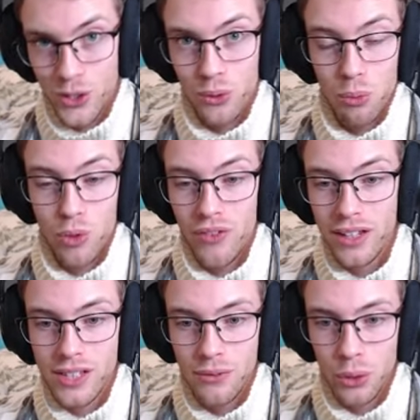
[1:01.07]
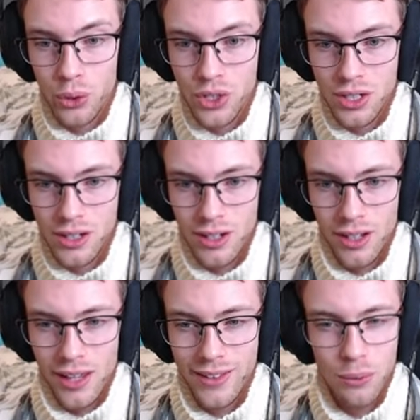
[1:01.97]
will prevent evolution,
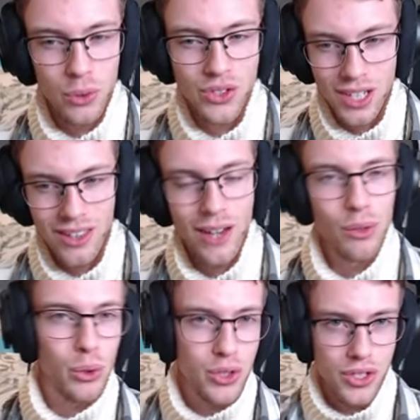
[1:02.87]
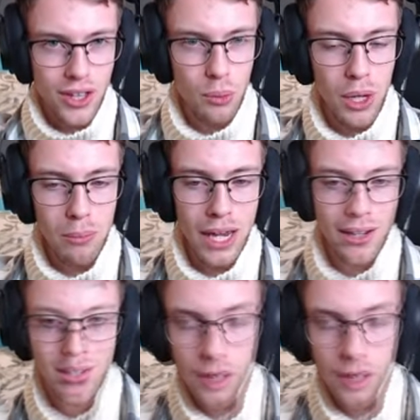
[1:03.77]
and then we'll see the evolution on the way back.